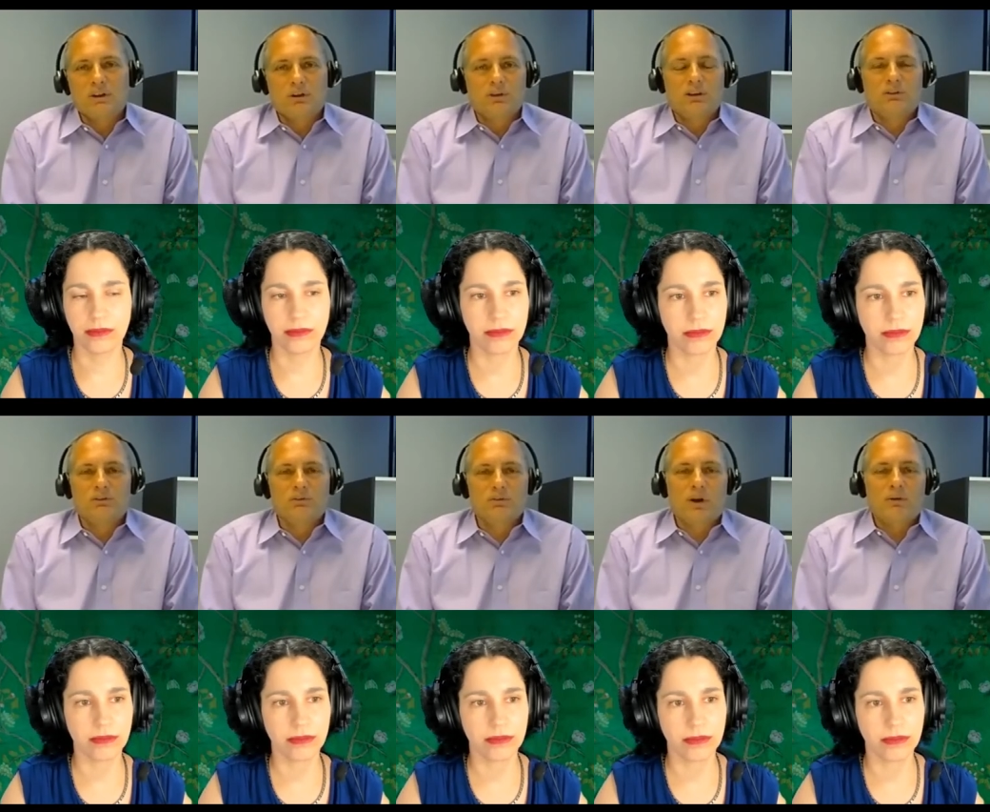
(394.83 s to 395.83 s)
Speaker 1: you know, even
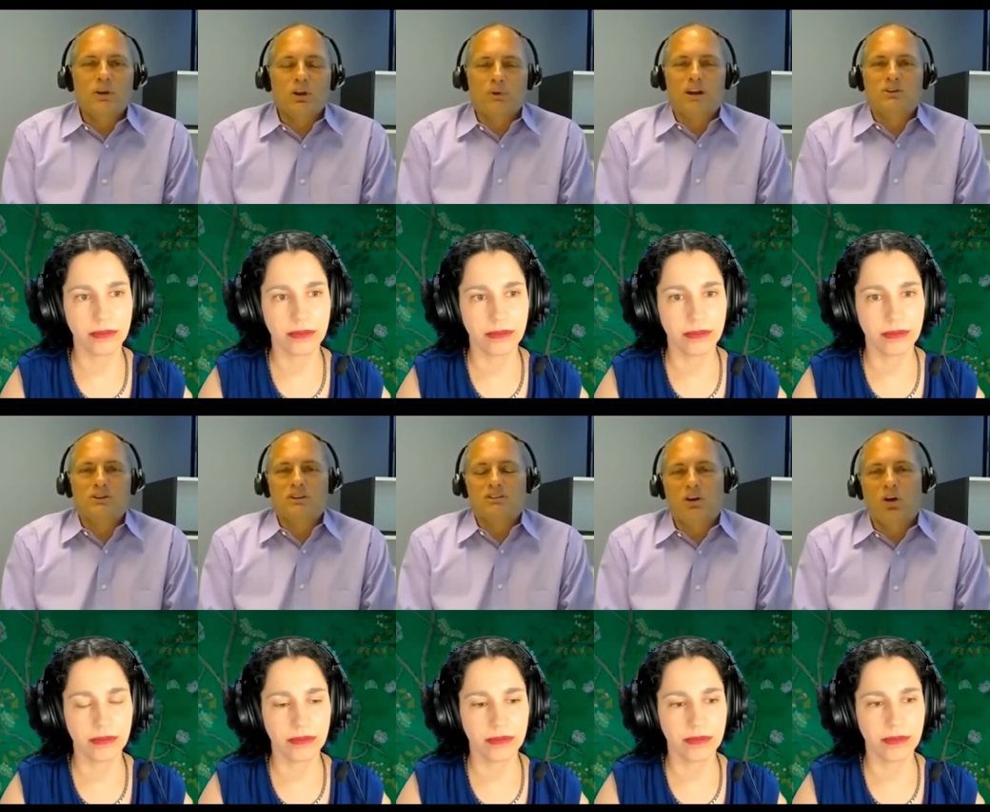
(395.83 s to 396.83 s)
pharmacometrics
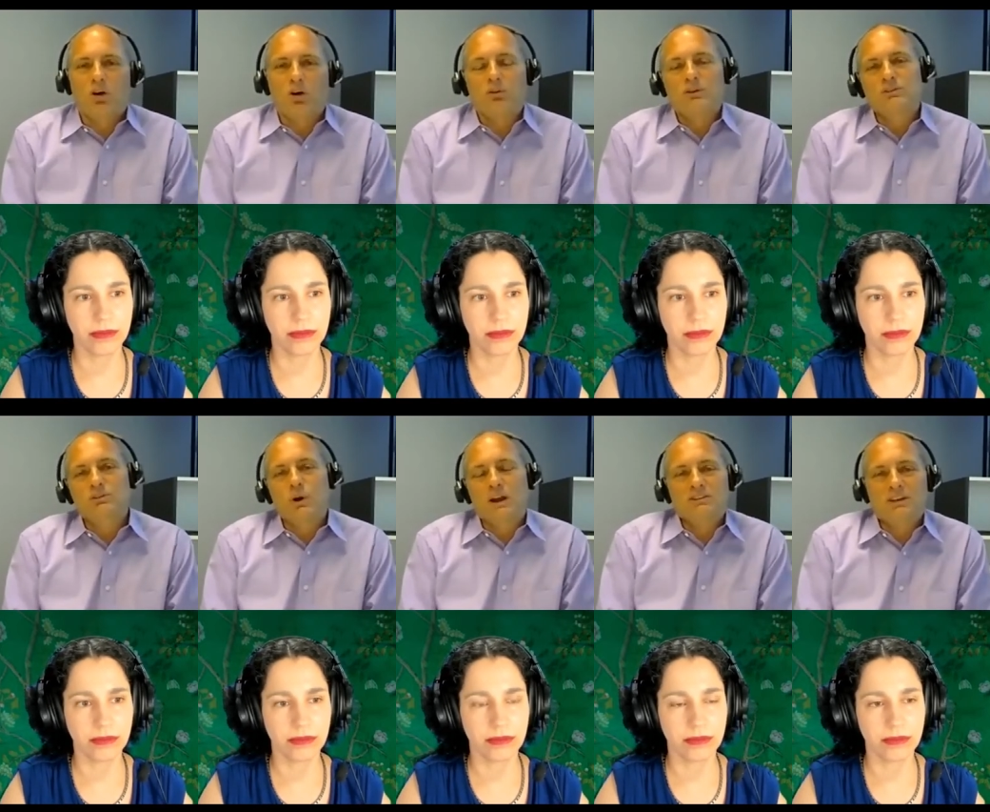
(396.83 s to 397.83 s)
as a whole. There's
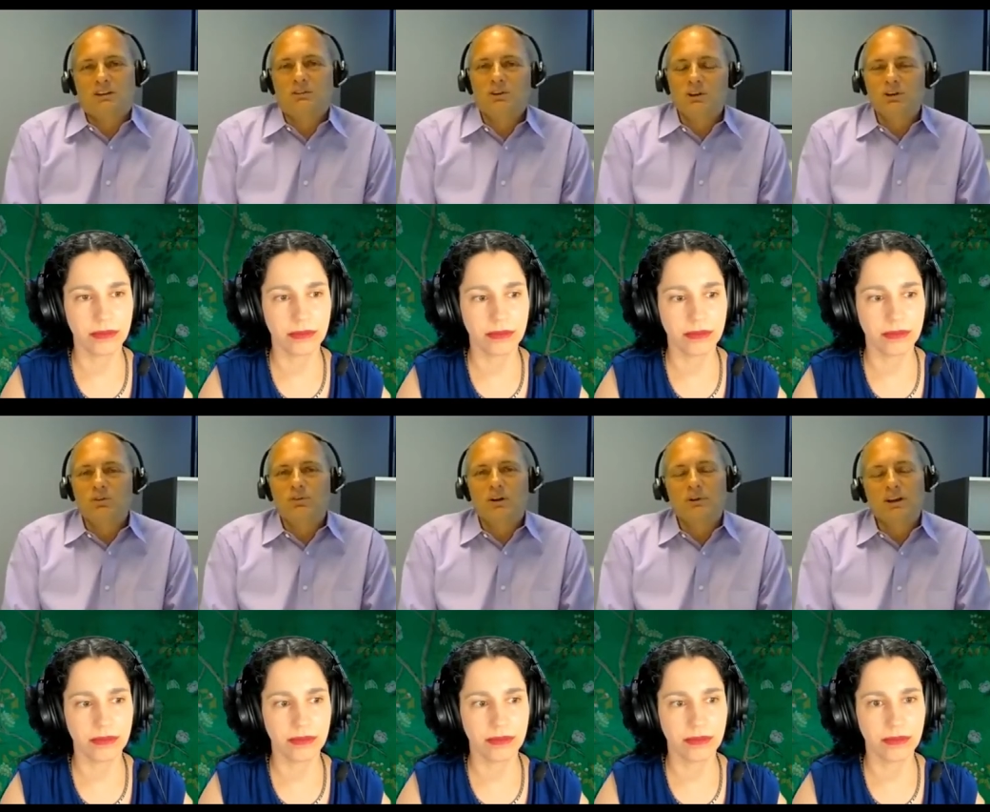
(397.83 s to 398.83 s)
quantitative clinical
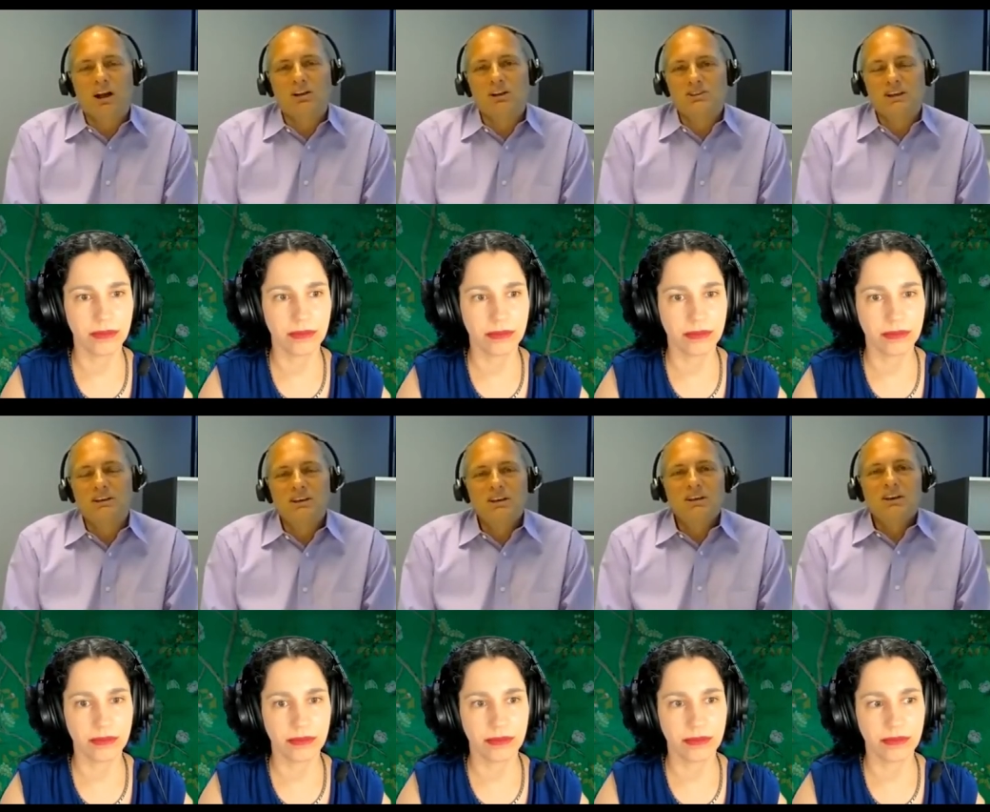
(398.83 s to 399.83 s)
pharmacology.
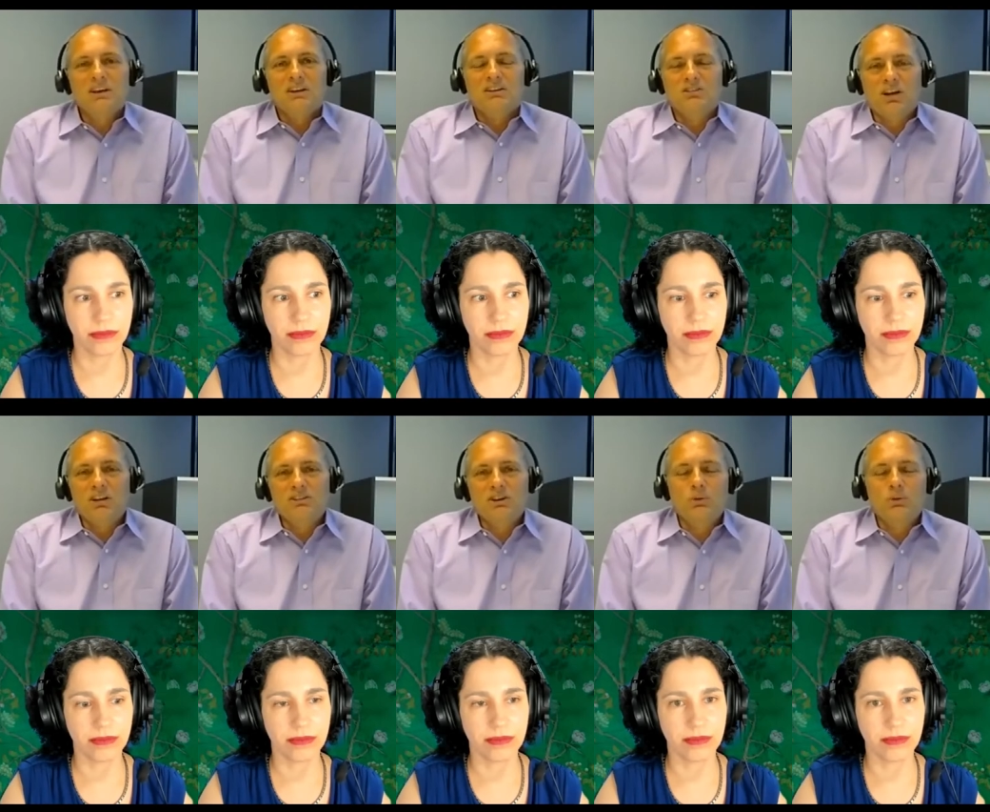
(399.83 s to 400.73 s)
There's also